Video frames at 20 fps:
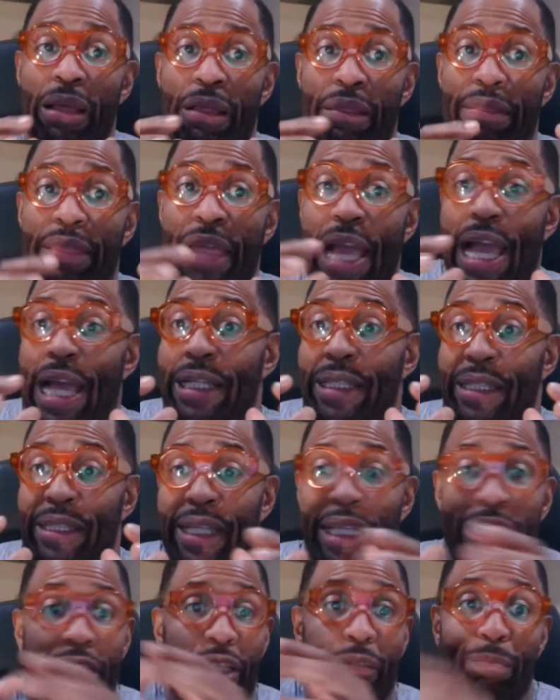that
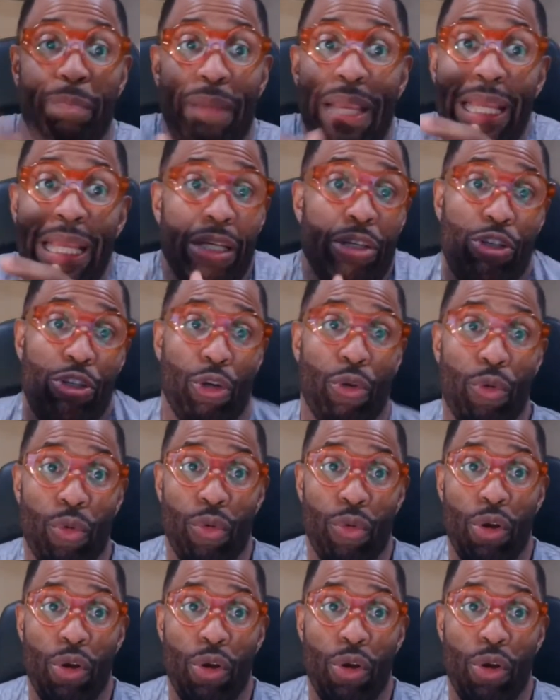just men do.